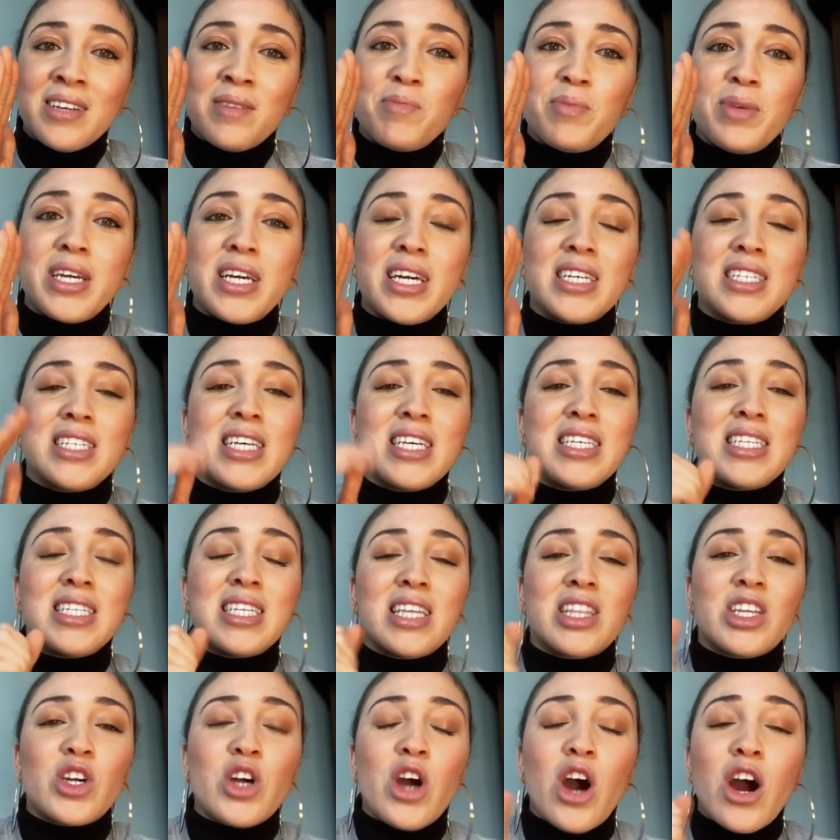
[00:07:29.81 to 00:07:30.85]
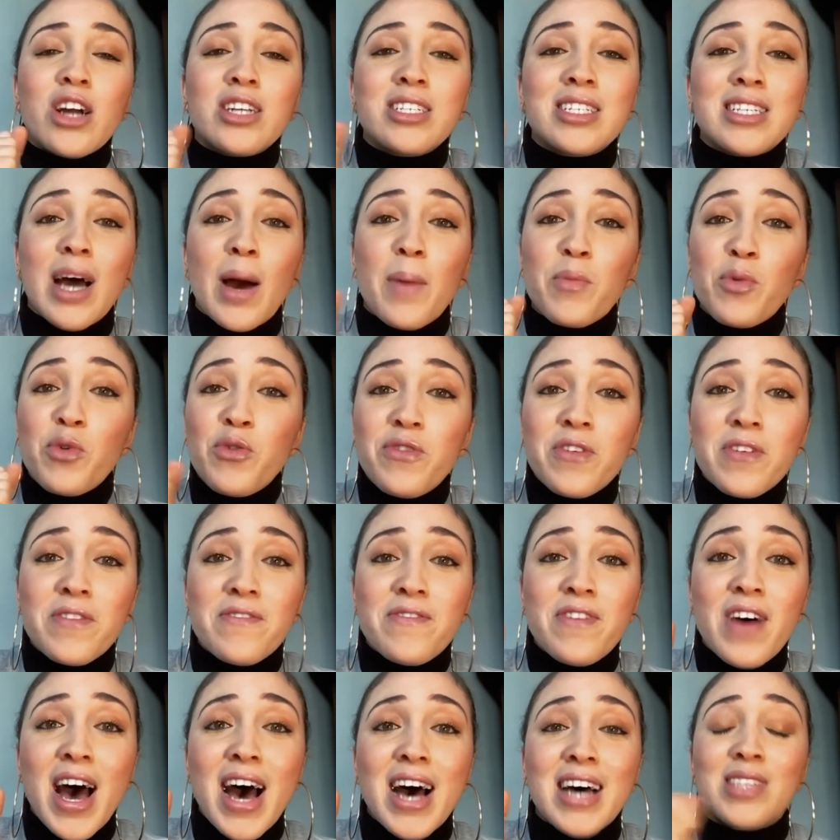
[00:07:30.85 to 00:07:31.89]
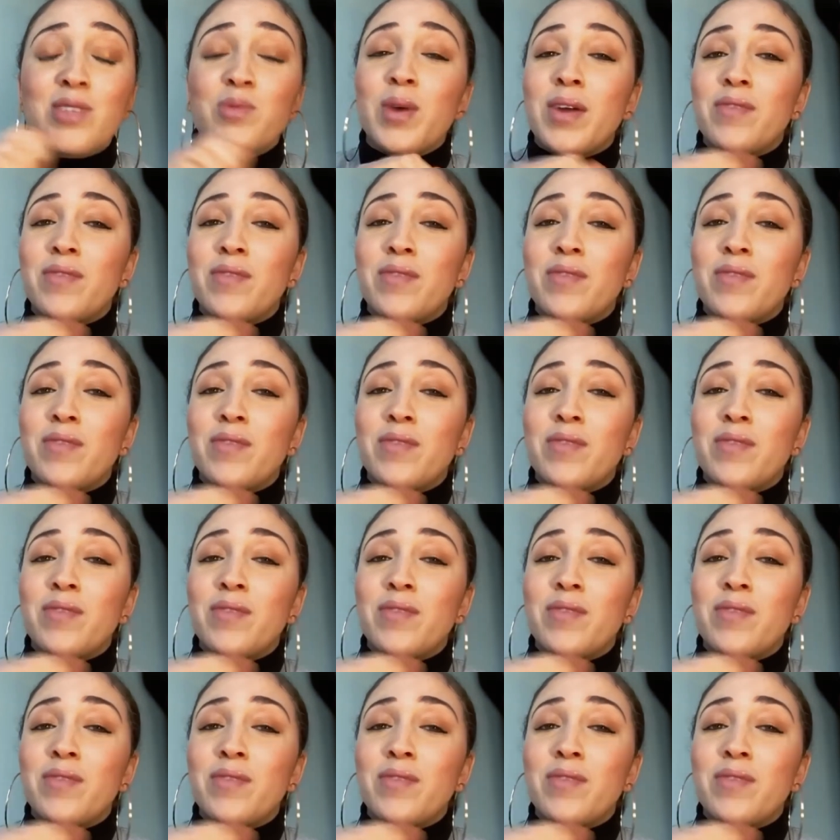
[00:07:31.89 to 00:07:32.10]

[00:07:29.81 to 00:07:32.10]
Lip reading: because he said the car's not moving fast.